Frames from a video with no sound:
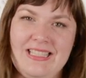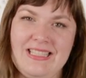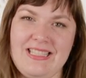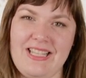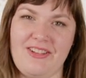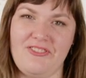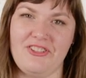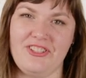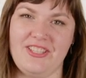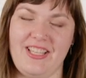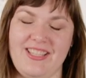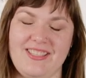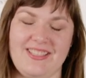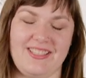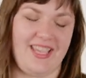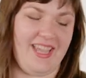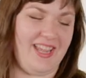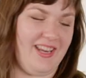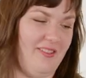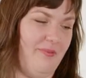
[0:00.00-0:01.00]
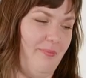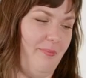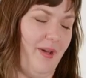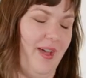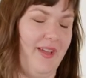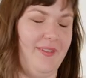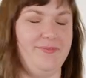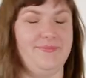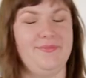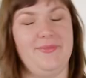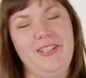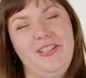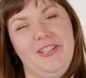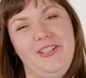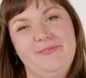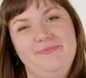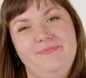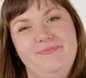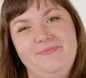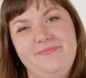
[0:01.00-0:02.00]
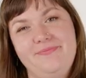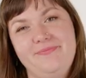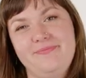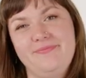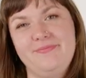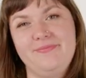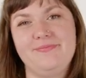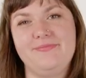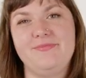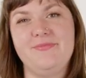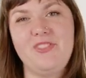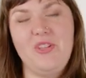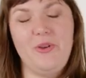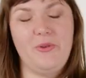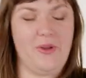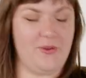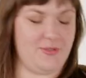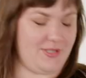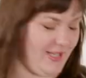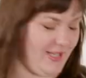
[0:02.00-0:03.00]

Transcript: Several days late, but you know, so goes